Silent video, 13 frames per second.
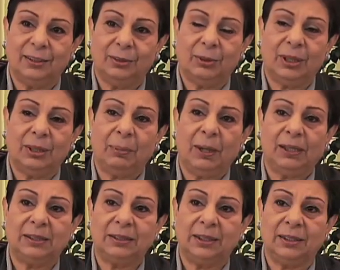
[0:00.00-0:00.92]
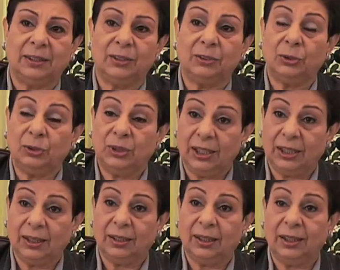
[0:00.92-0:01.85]
with the Palestinians, to
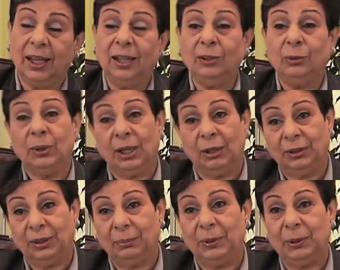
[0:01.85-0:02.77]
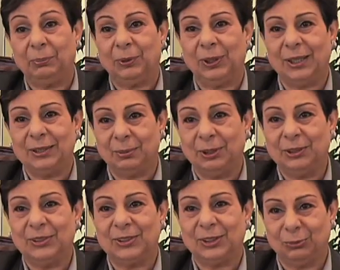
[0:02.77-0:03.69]
take the land without the people as
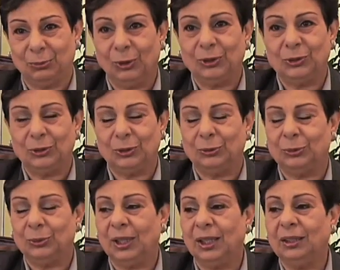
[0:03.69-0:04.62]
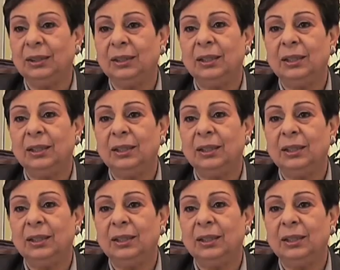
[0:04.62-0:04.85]
much as it wants to do that,